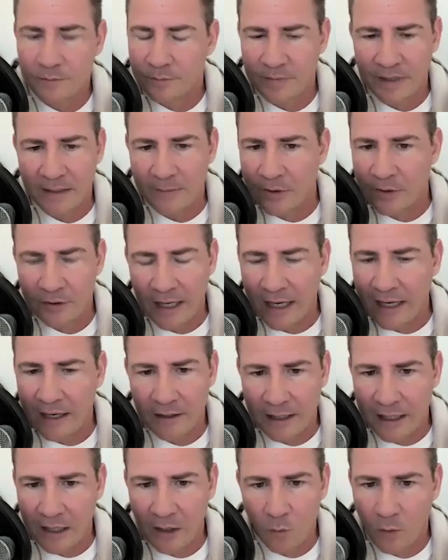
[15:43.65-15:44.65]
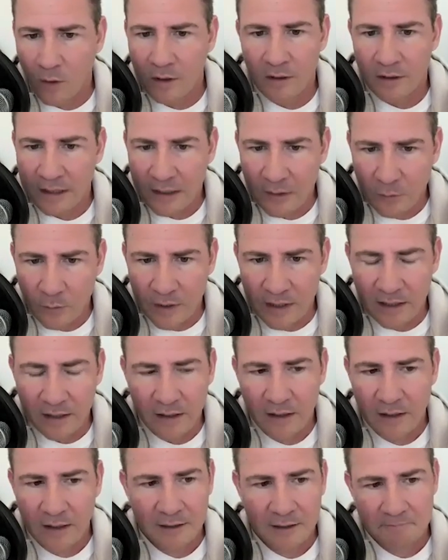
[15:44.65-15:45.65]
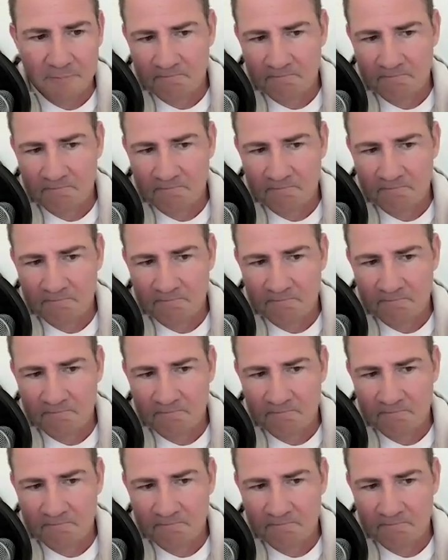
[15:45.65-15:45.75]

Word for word: maybe your guy or gal won or didn't win,